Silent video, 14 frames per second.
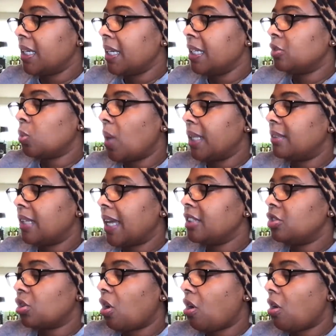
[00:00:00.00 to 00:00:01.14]
against what they
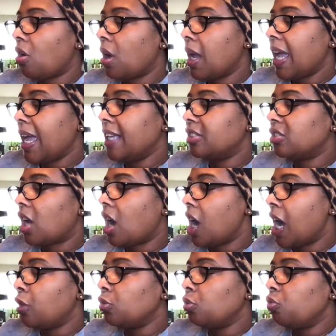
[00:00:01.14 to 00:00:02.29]
saw as
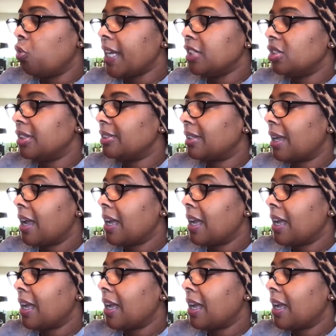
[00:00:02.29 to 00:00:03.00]
outrageous